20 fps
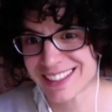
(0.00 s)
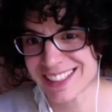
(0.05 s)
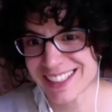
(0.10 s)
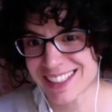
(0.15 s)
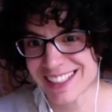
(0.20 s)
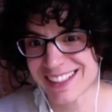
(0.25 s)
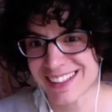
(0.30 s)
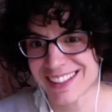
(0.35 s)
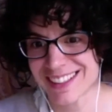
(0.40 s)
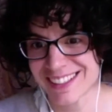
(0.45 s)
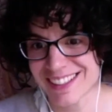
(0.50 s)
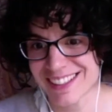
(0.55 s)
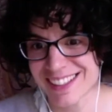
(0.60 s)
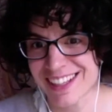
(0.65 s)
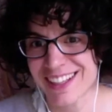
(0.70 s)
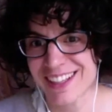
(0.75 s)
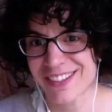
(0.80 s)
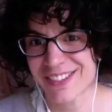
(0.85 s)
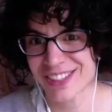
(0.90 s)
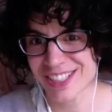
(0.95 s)

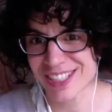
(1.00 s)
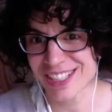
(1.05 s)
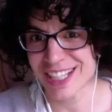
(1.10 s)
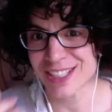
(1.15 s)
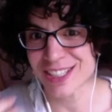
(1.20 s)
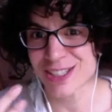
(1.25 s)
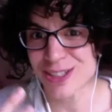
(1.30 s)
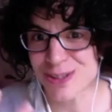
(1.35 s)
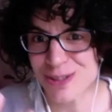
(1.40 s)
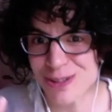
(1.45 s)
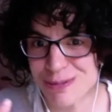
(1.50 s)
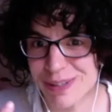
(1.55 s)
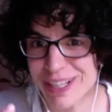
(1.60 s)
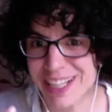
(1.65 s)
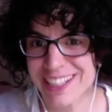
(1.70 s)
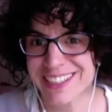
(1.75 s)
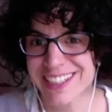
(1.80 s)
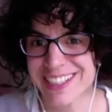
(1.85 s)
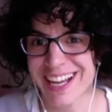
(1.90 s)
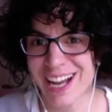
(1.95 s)
this
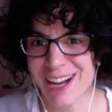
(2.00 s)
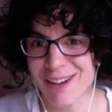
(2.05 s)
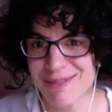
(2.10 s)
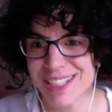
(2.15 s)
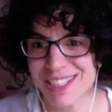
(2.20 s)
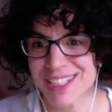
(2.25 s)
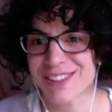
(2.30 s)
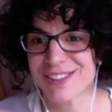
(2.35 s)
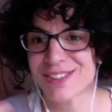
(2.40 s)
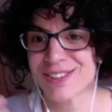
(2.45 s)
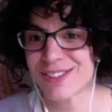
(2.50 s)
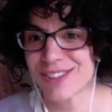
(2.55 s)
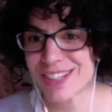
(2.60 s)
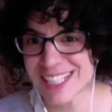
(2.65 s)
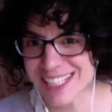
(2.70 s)
attunement happening through